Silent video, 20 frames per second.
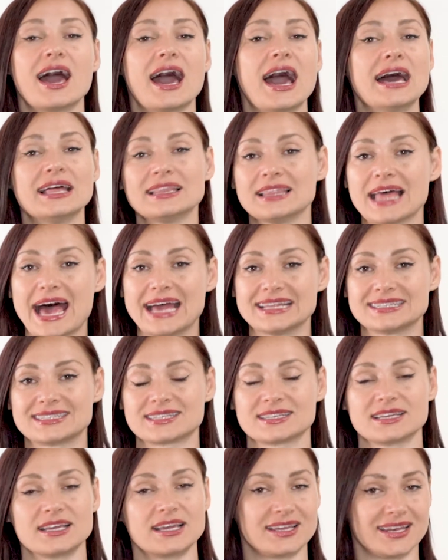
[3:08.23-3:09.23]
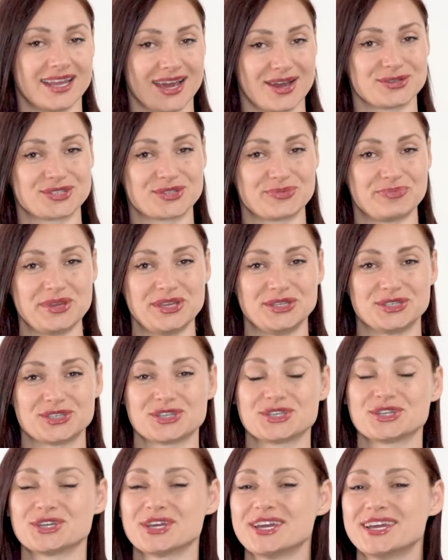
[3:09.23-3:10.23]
a lot in our speech.